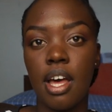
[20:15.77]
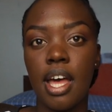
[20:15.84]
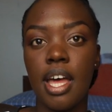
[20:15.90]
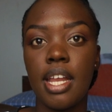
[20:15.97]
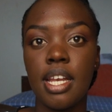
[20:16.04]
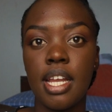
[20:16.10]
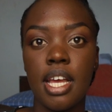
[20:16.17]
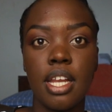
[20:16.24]

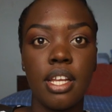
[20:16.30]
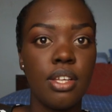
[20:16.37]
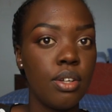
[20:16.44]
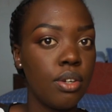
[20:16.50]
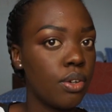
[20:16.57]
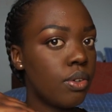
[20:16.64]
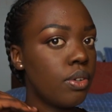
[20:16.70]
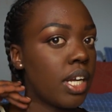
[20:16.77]
And then,
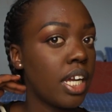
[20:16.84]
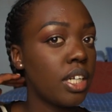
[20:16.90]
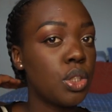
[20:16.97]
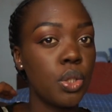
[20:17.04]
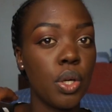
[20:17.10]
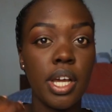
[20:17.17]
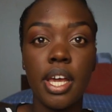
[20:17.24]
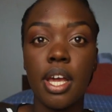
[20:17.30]
you know,
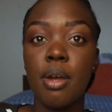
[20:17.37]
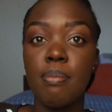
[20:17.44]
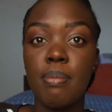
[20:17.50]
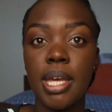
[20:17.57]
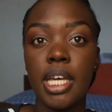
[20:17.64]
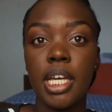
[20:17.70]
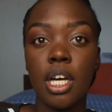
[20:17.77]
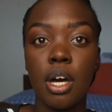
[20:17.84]
natural hair,
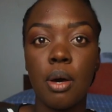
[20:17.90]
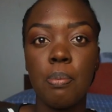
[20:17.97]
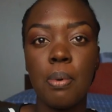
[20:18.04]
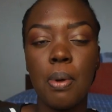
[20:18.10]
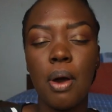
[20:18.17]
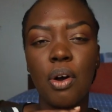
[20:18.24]
makeup.